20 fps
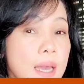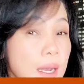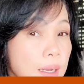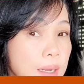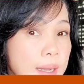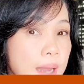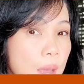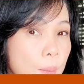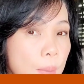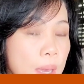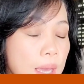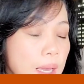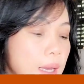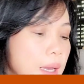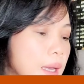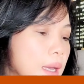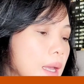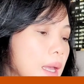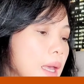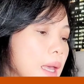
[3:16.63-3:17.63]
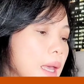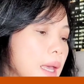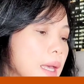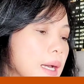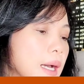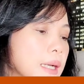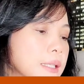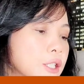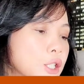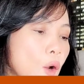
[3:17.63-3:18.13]
Academic,
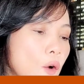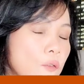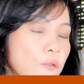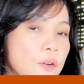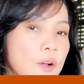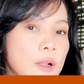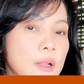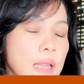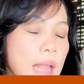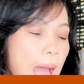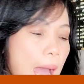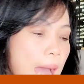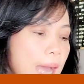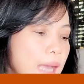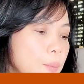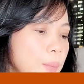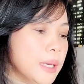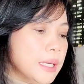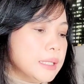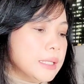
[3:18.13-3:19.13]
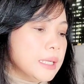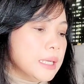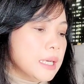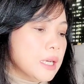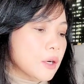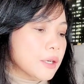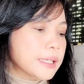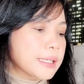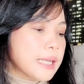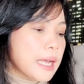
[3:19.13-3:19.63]
TOEFL, IBT,
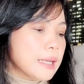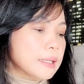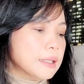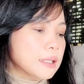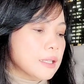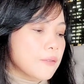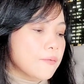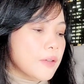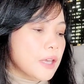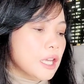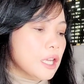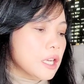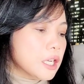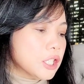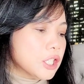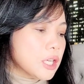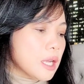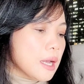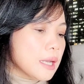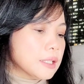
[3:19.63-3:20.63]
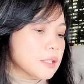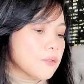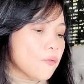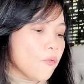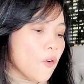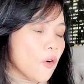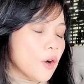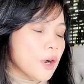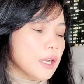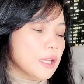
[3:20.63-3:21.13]
or Test of English as
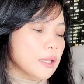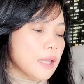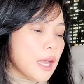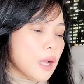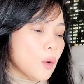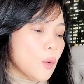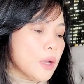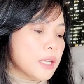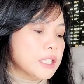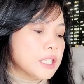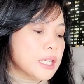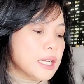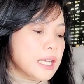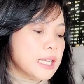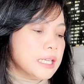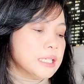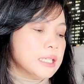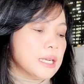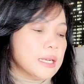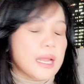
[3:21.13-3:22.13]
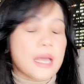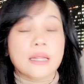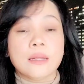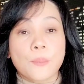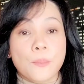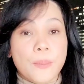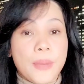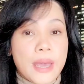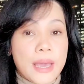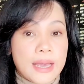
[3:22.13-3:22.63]
Foreign Language
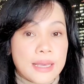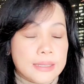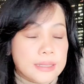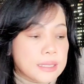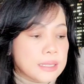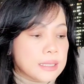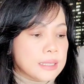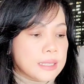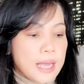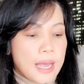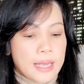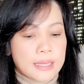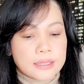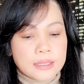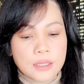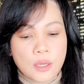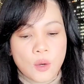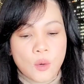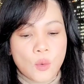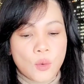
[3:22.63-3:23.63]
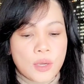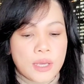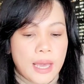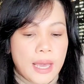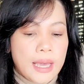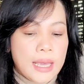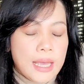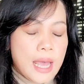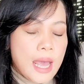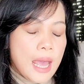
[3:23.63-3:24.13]
Internet-Based Test,
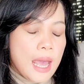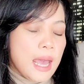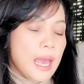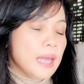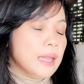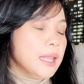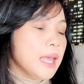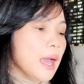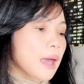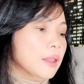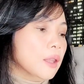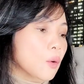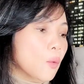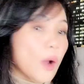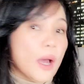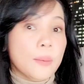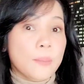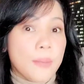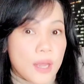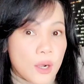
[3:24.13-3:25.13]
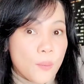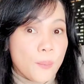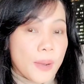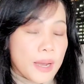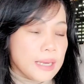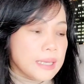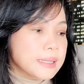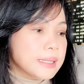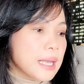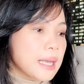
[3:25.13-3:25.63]
okay? And the other one, meron
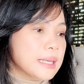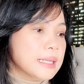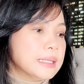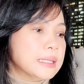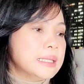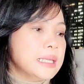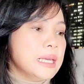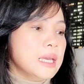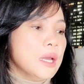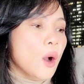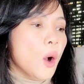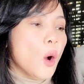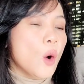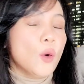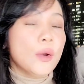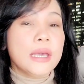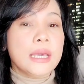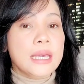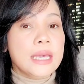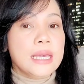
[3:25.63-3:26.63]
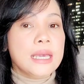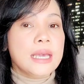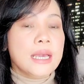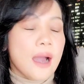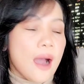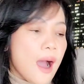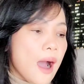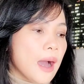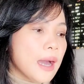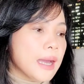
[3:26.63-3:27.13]
pang isa, is
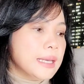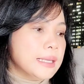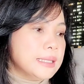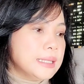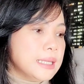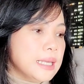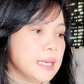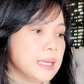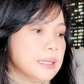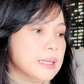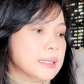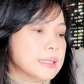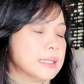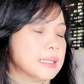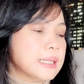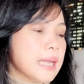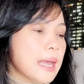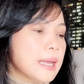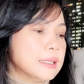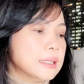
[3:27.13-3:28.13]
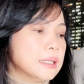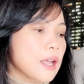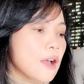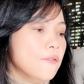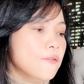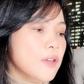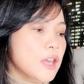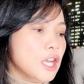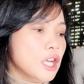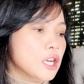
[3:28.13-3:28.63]
TOEIC. That's Test
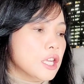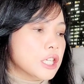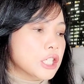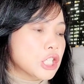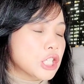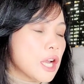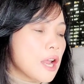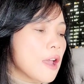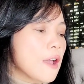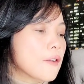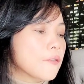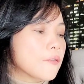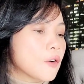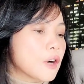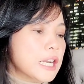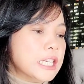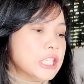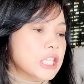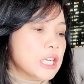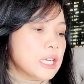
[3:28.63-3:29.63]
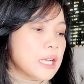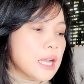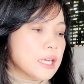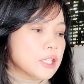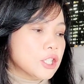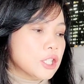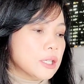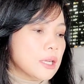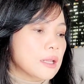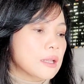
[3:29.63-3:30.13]
of English for
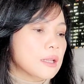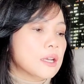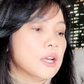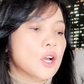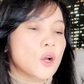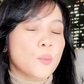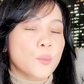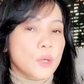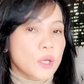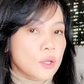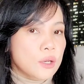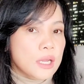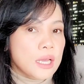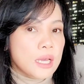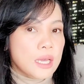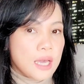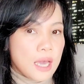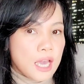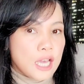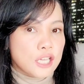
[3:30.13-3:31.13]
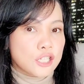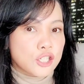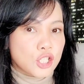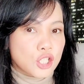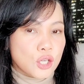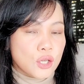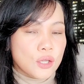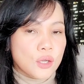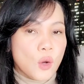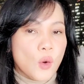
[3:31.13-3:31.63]
International
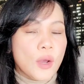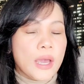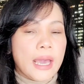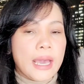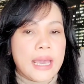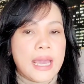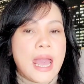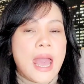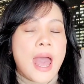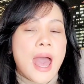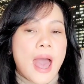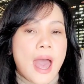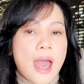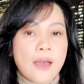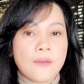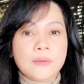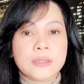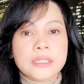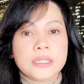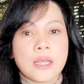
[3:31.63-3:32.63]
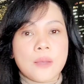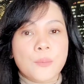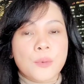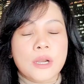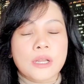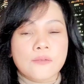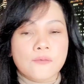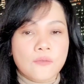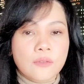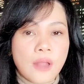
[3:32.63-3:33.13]
Communication, okay? I have a
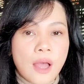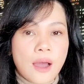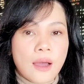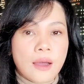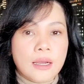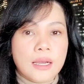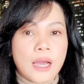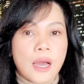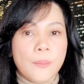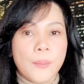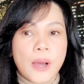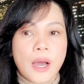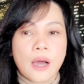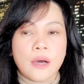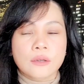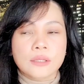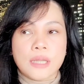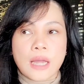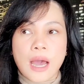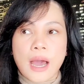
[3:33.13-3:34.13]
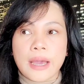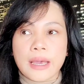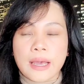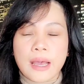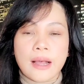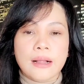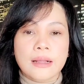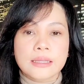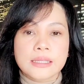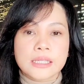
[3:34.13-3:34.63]
separate vlog about
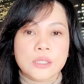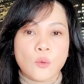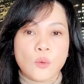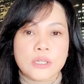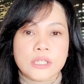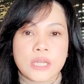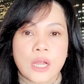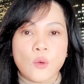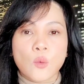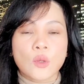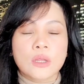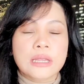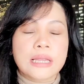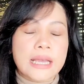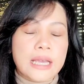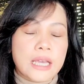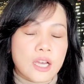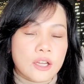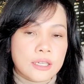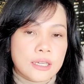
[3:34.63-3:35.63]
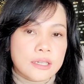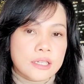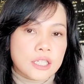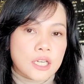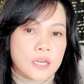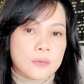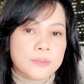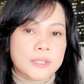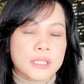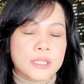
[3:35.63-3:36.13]
IELTS, which I will link on the
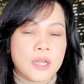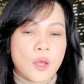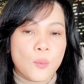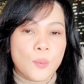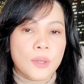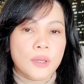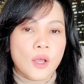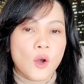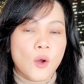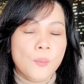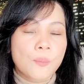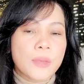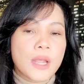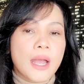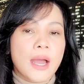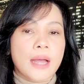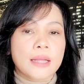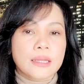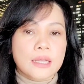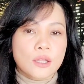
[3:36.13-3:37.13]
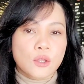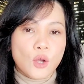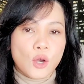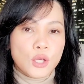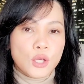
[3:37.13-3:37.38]
description down below. At ito